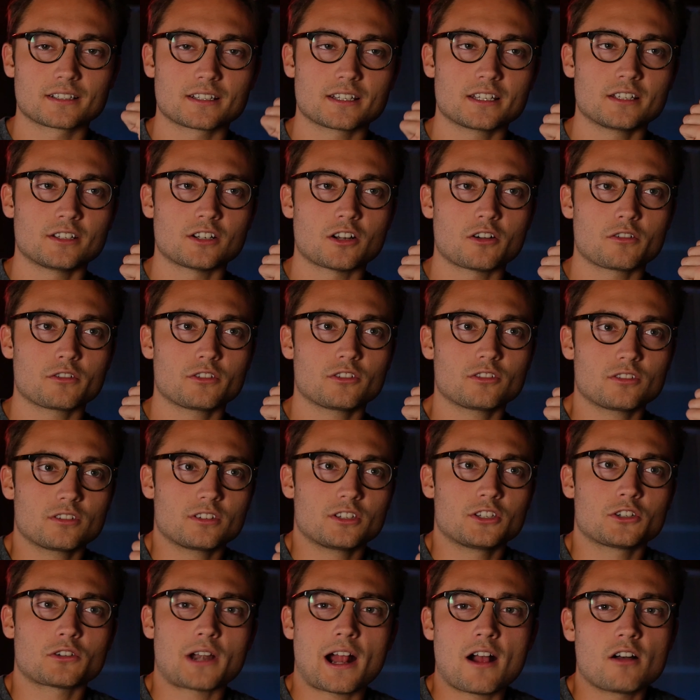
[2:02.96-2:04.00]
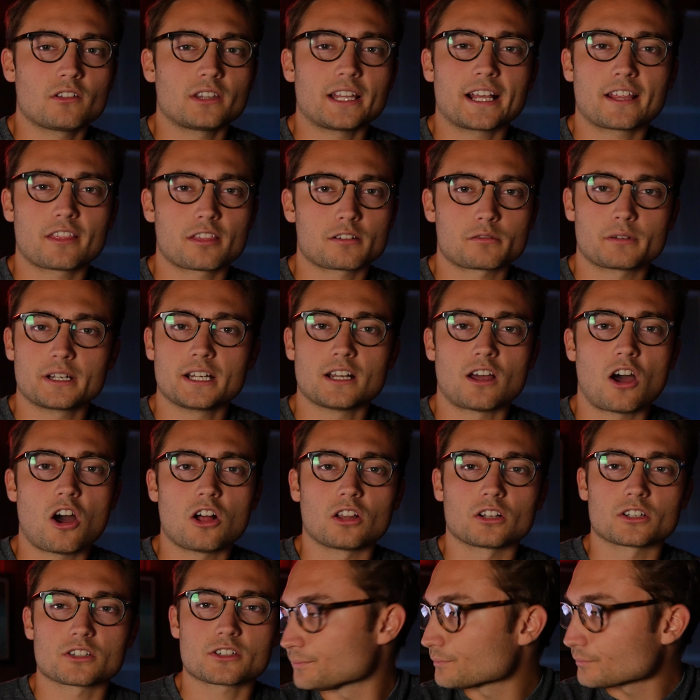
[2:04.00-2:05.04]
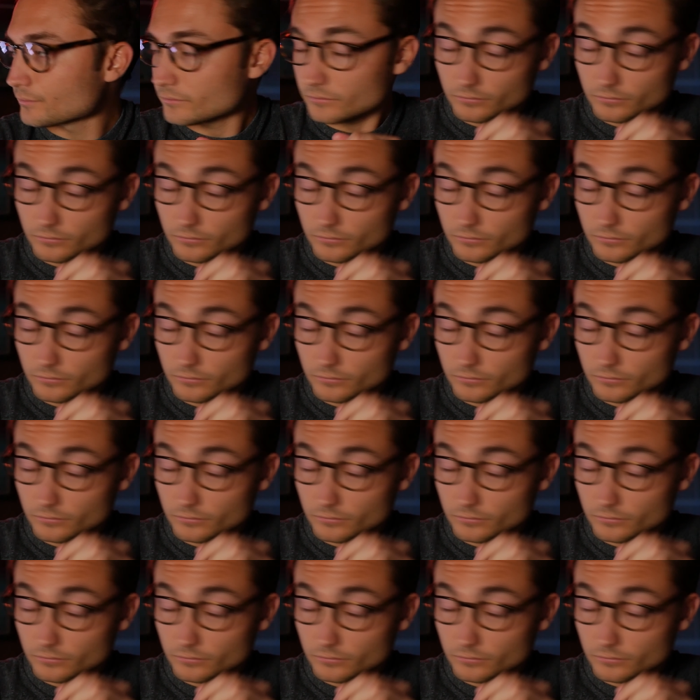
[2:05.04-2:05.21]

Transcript: you know, you're out like $3.